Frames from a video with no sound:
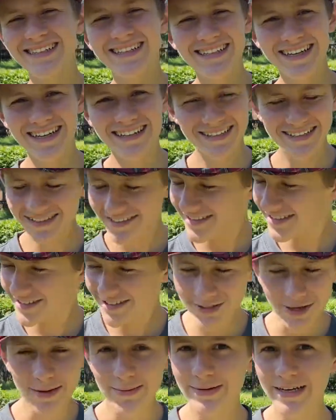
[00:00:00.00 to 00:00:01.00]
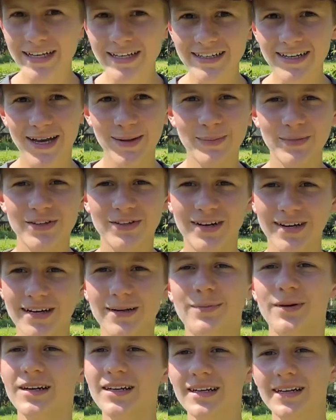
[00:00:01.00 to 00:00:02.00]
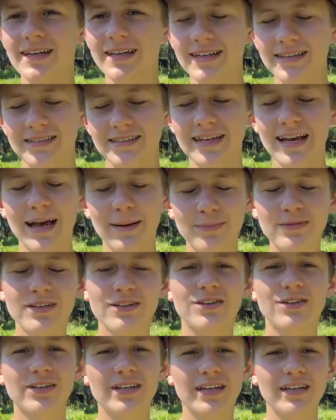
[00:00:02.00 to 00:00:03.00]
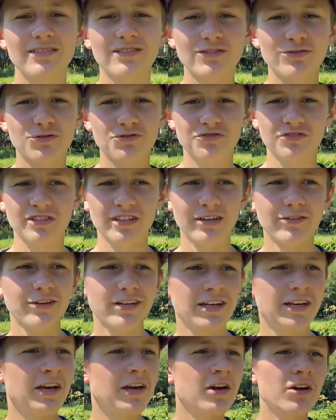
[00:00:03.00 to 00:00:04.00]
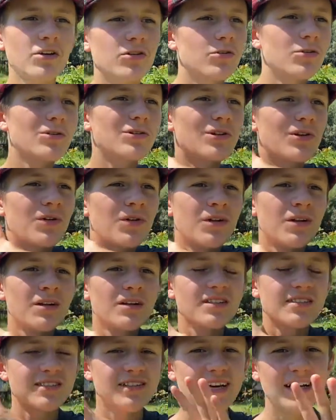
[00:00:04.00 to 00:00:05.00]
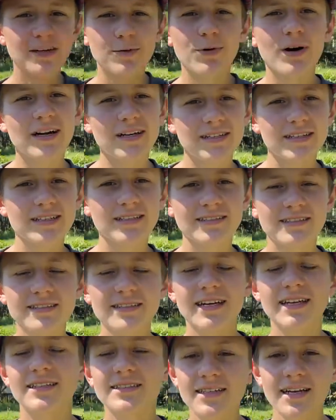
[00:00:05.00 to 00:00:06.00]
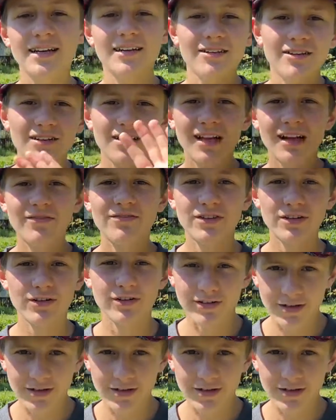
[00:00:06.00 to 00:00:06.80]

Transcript: that so many times already, but it is absolutely extraordinary. Google sidewinding snakes and you'll have a good